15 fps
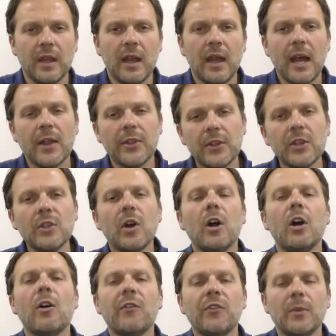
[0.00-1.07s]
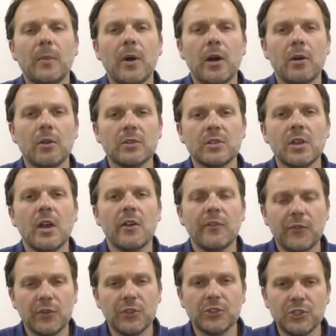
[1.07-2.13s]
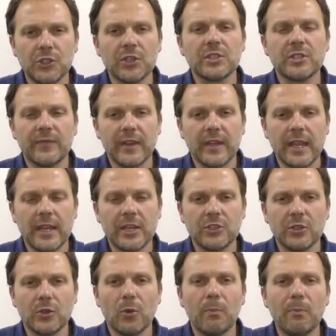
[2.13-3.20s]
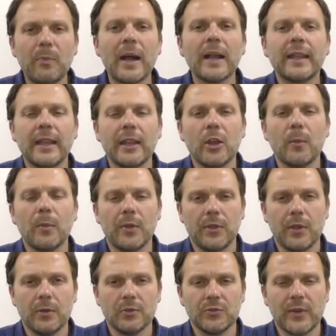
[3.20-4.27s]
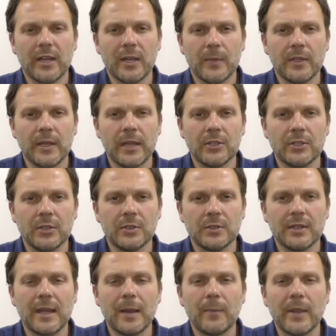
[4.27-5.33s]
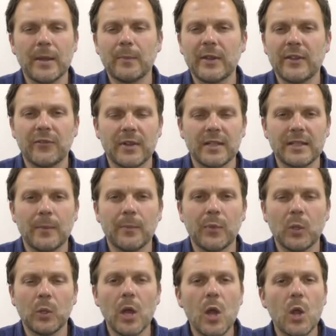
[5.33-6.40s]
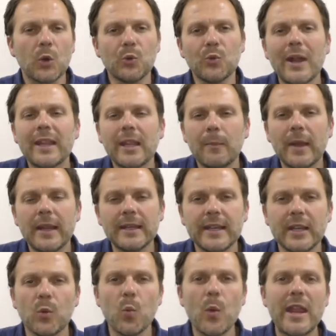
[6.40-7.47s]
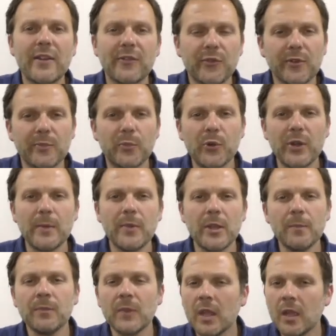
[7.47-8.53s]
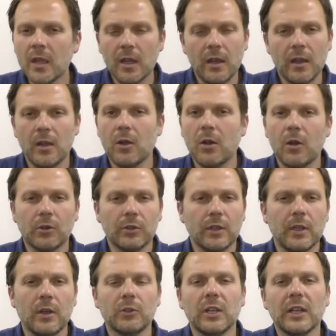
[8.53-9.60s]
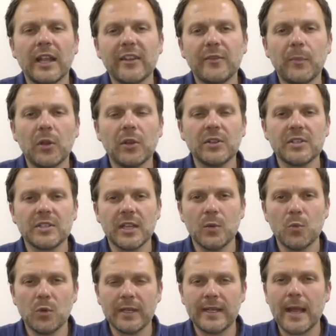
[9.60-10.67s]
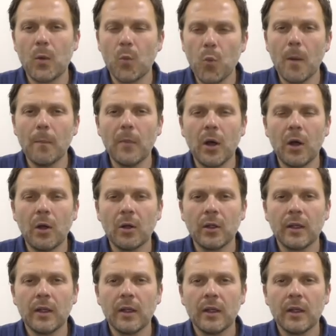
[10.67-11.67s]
and the other half the marks for the justification or backing up those recommendations. So that might be, for example, recommending waiver of premium on a life policy would get 1 mark,